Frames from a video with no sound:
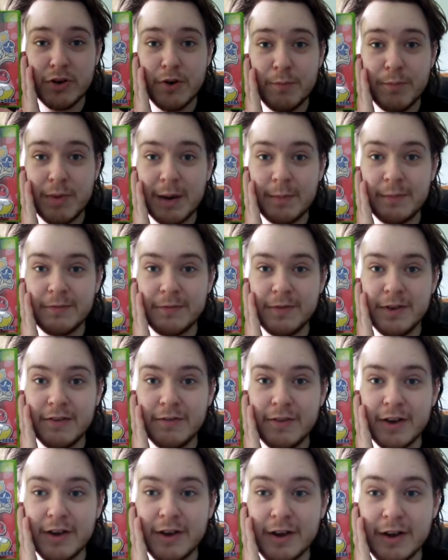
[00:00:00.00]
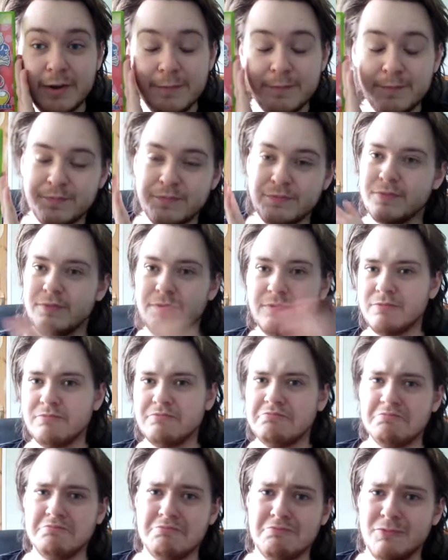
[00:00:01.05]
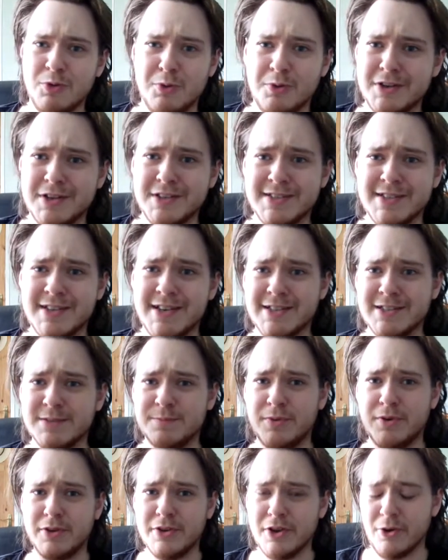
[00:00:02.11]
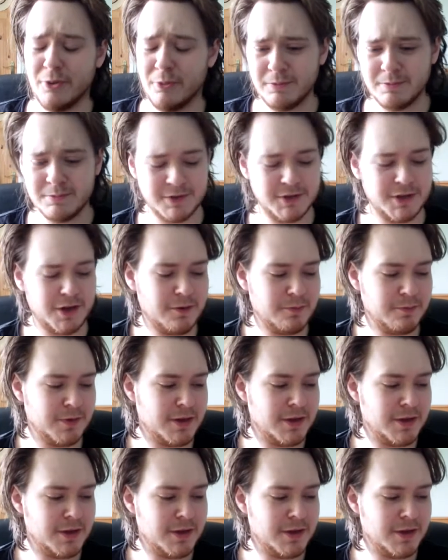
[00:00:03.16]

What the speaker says: Pop Fever. What can I say? It's Puyo, you know?